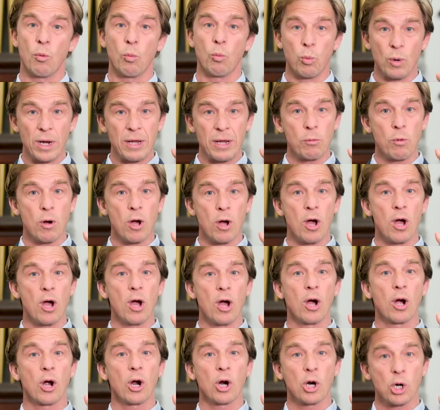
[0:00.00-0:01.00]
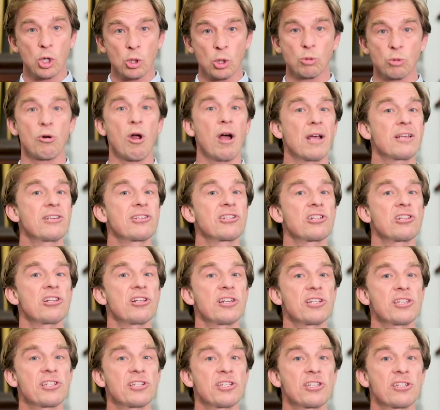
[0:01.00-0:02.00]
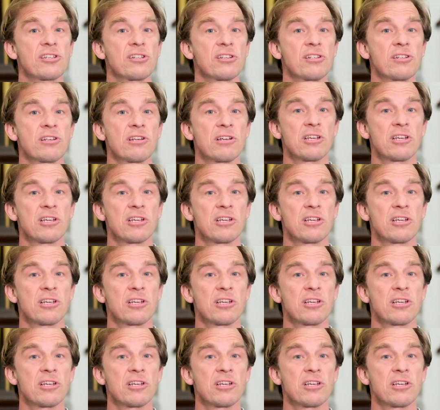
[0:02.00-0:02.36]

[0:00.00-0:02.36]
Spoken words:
We were Christless,